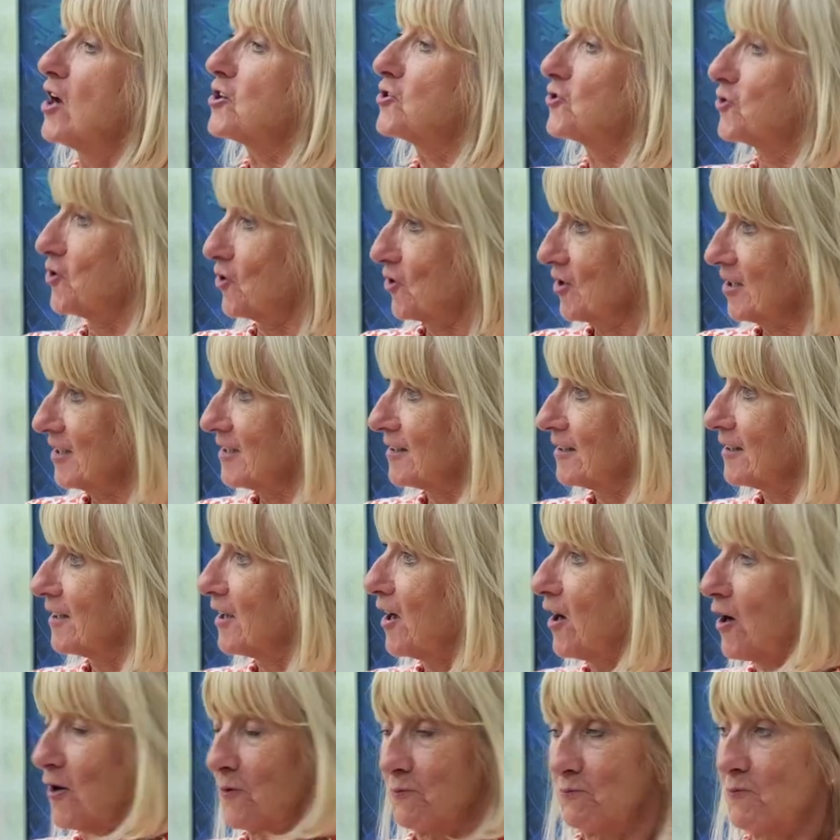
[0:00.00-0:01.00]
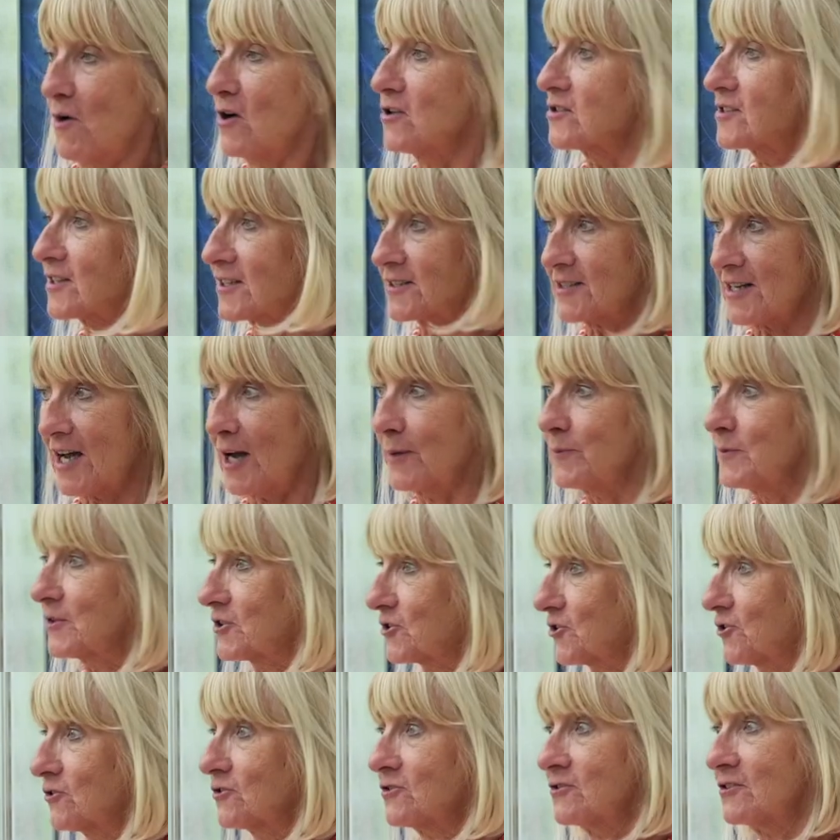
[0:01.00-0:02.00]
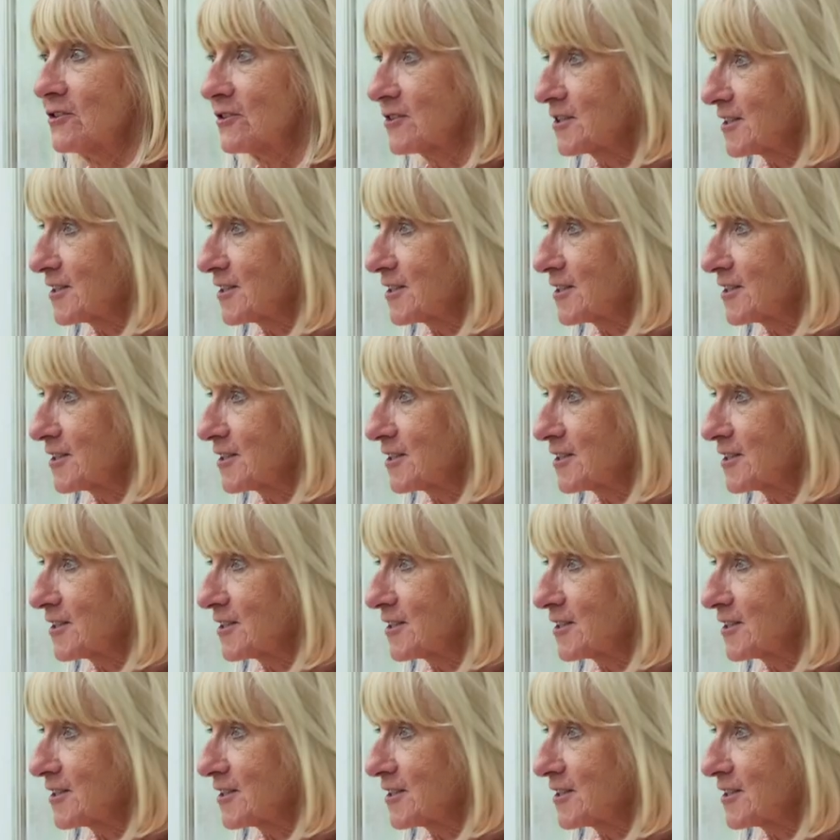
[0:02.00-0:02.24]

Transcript: During most of the time, the children are